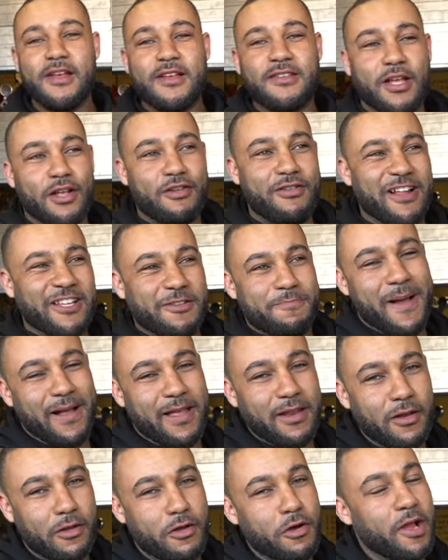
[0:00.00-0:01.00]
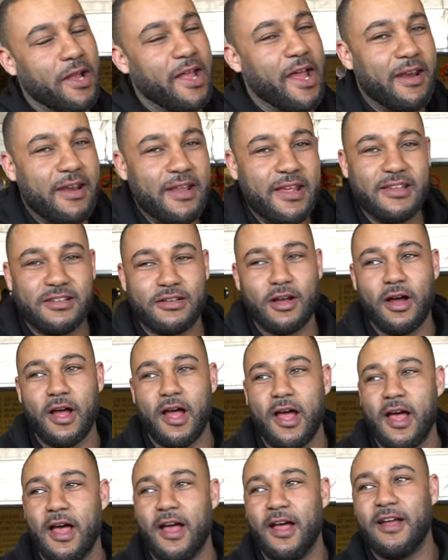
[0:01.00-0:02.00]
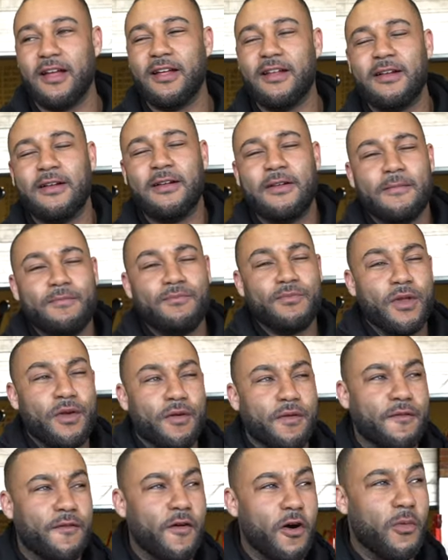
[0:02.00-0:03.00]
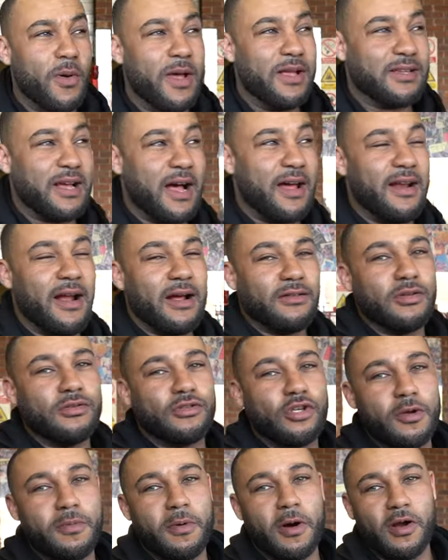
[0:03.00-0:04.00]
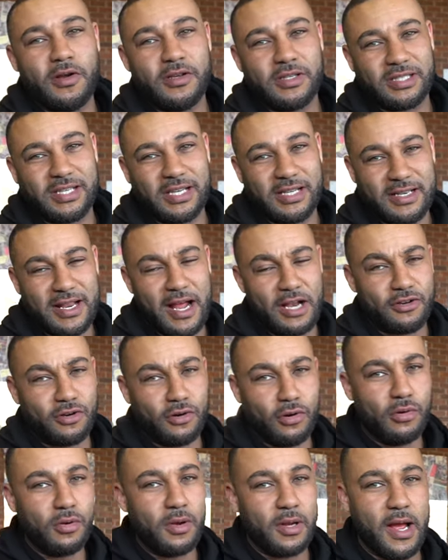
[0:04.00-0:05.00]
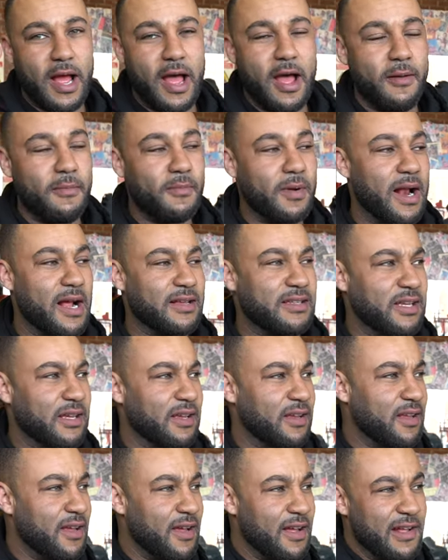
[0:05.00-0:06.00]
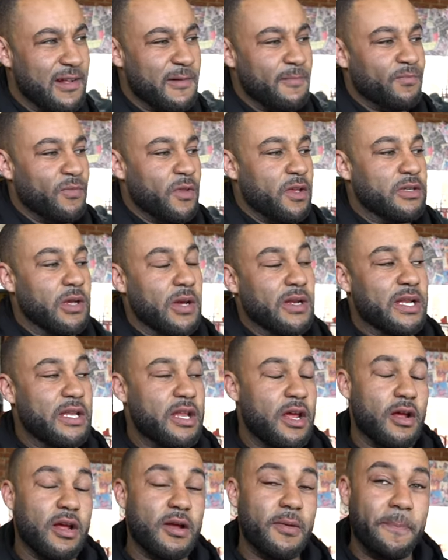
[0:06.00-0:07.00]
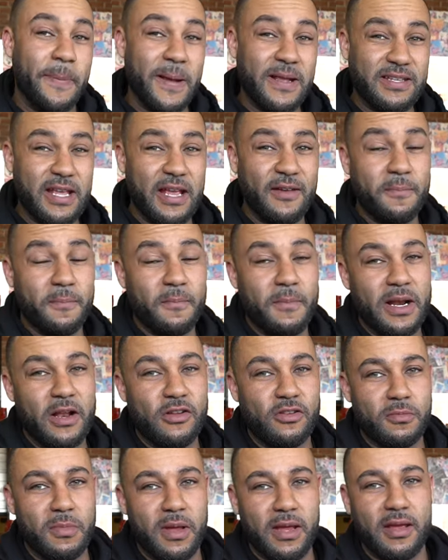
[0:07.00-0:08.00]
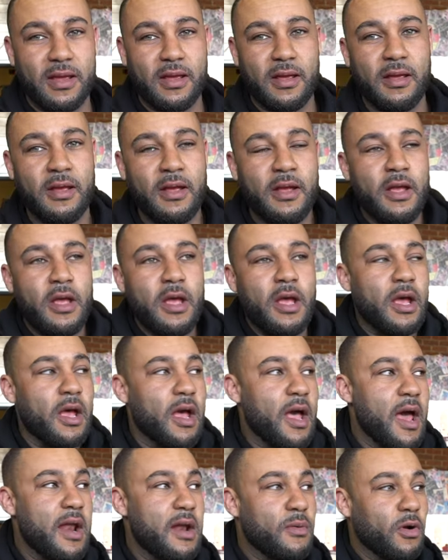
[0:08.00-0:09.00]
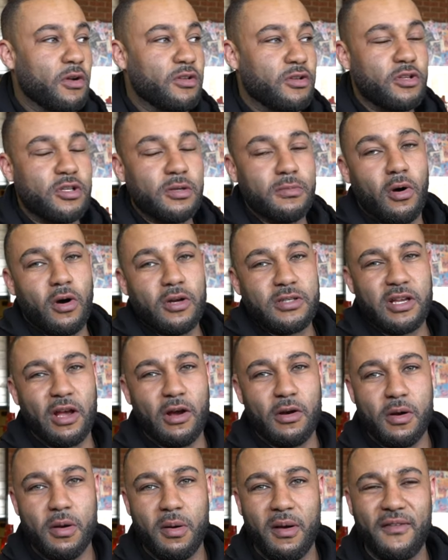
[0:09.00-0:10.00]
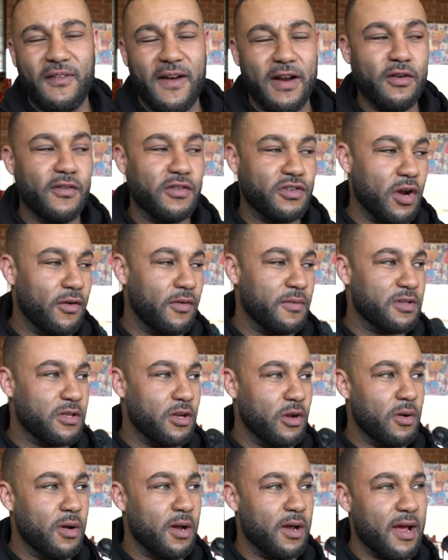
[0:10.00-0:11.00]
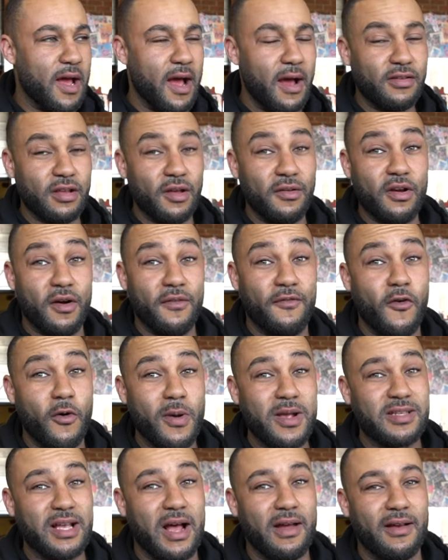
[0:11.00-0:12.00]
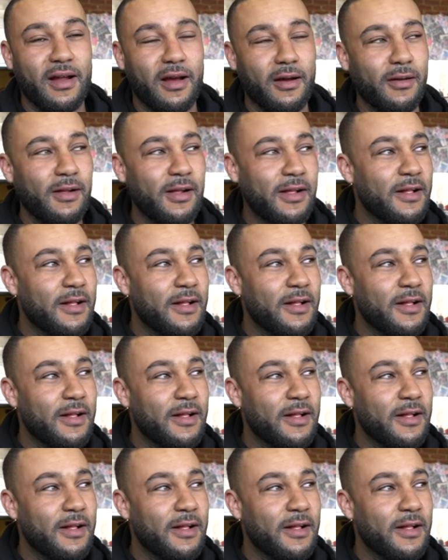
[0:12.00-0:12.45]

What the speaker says: So Grant's back in the cut again. He's got 4 weeks out now to Two Bros Natural Classic. So he did the PCA meetings with me and he wants to do some more, so we've had another show for him to do. So he's got 4 weeks out now.